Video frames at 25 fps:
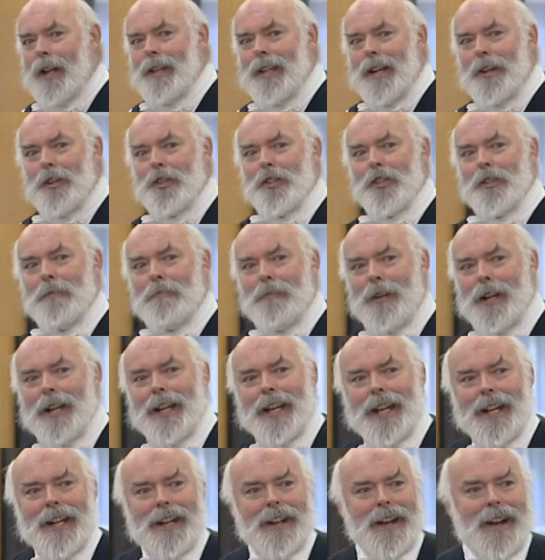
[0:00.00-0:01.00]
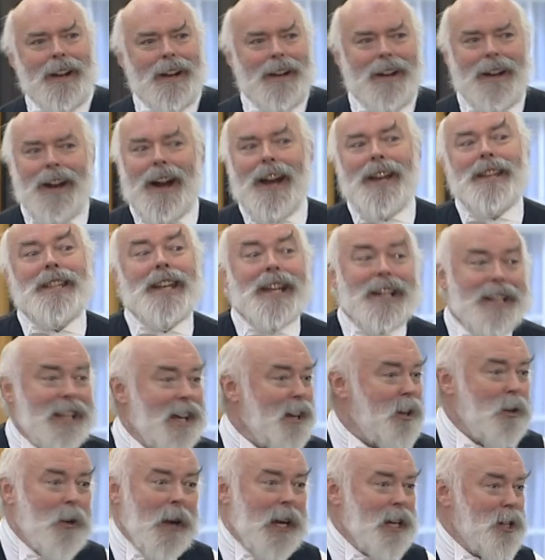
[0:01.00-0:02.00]
And there are some really, uh, I think
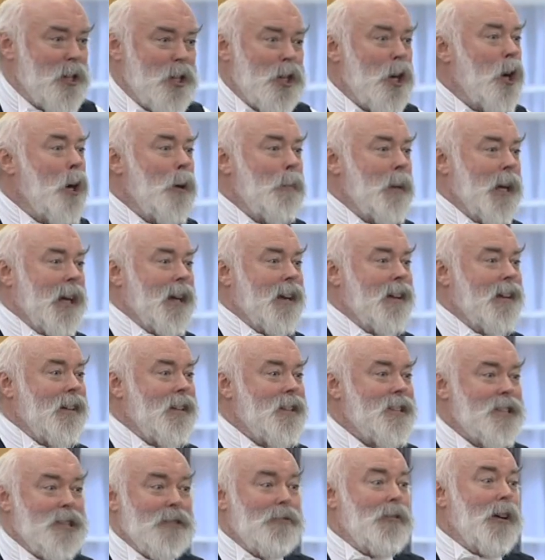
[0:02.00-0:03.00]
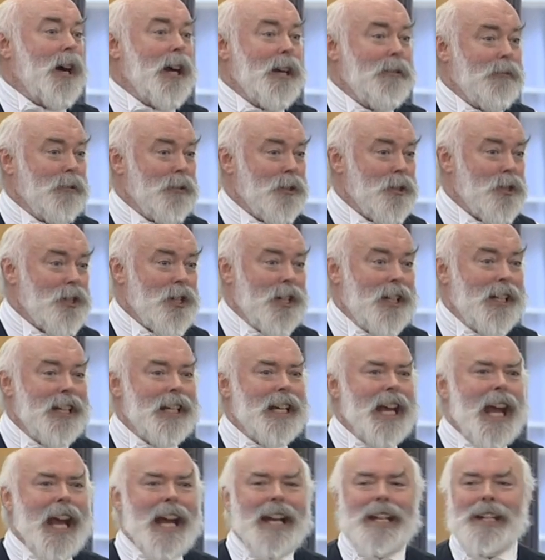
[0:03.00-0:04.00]
they're quite charming survivals. And
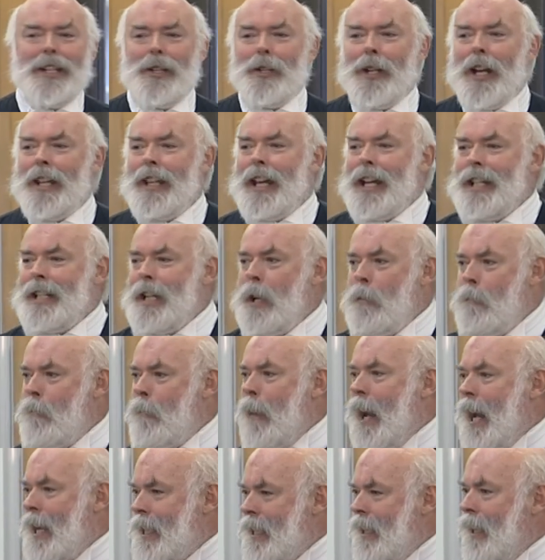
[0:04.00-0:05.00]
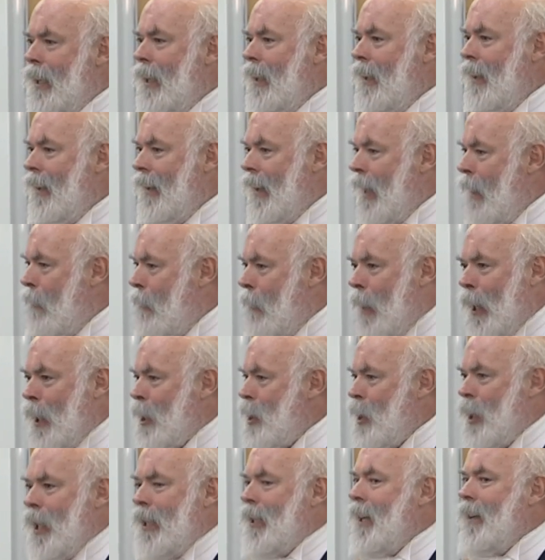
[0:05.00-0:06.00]
again, you know, they don't matter that
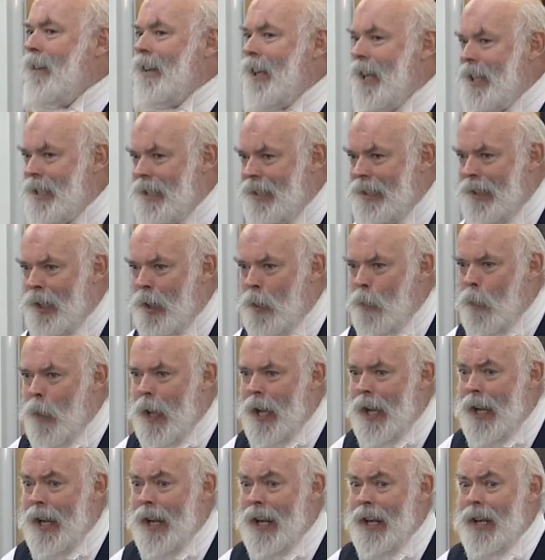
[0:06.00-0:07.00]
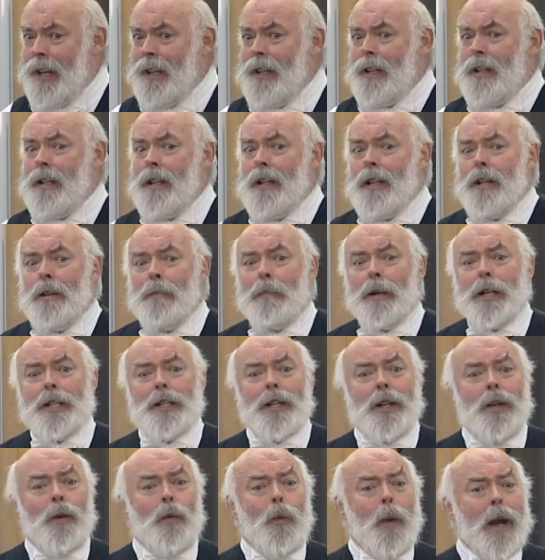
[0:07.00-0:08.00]
much. They don't get in our way.
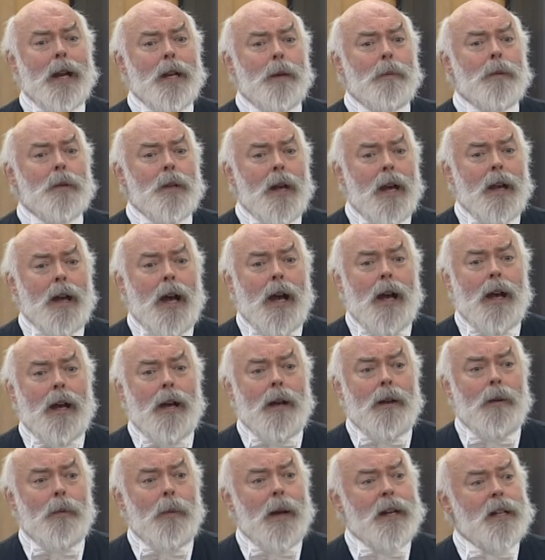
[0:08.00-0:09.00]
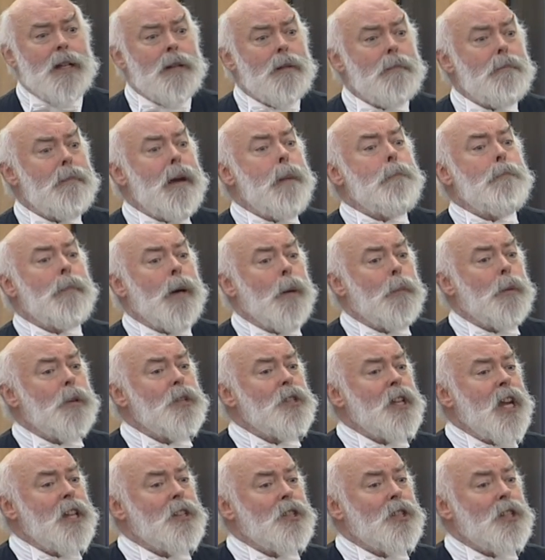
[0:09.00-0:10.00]
But when a, uh, when a member
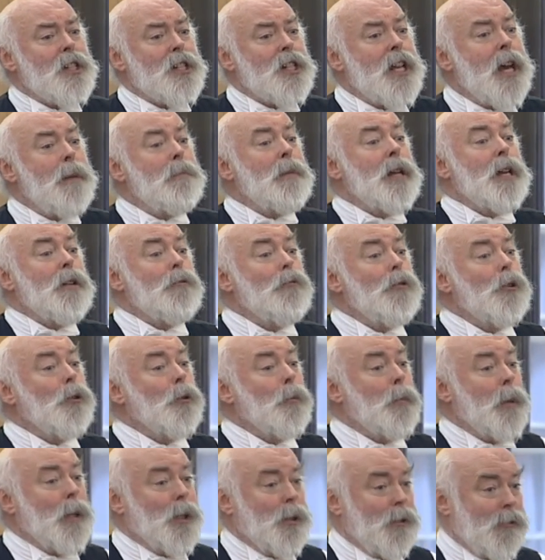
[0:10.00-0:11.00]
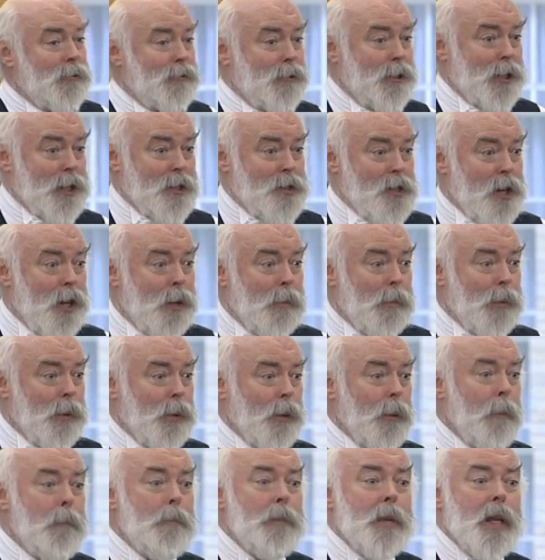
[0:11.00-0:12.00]
presents a 10-minute rule bill, for
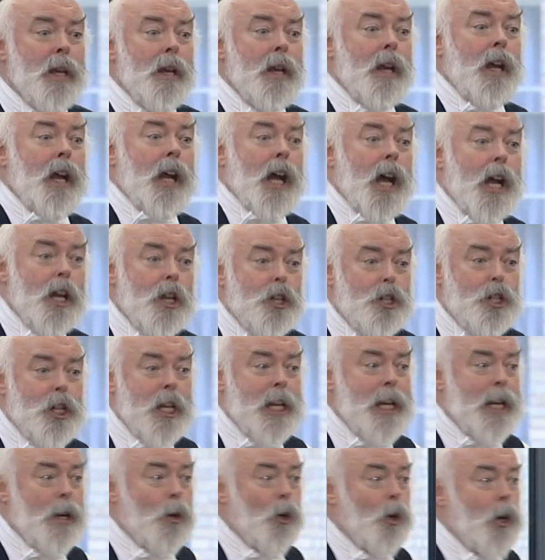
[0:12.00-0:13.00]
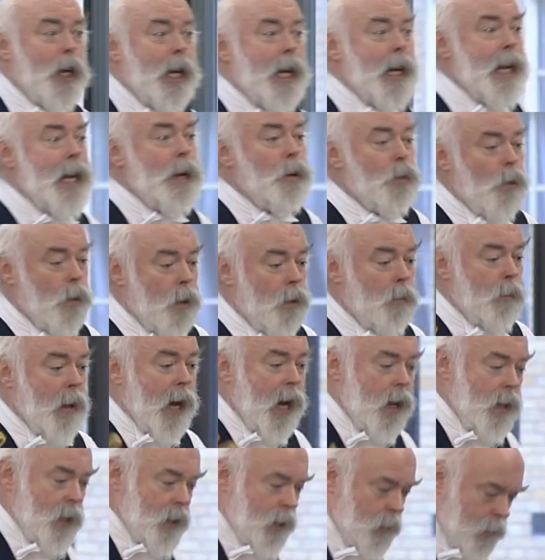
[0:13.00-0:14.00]
example, uh, she or he will
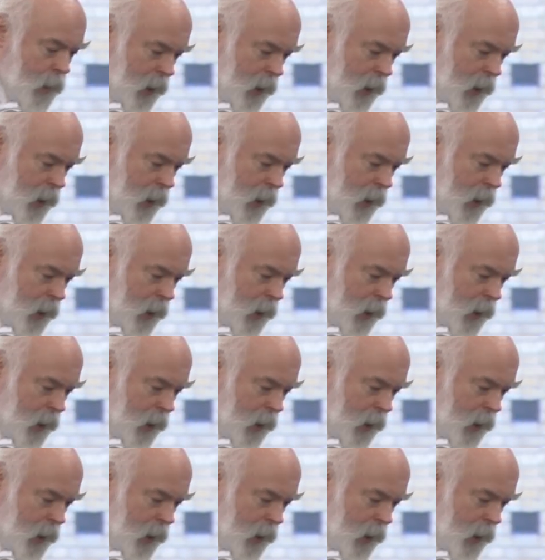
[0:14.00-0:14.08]
bow at the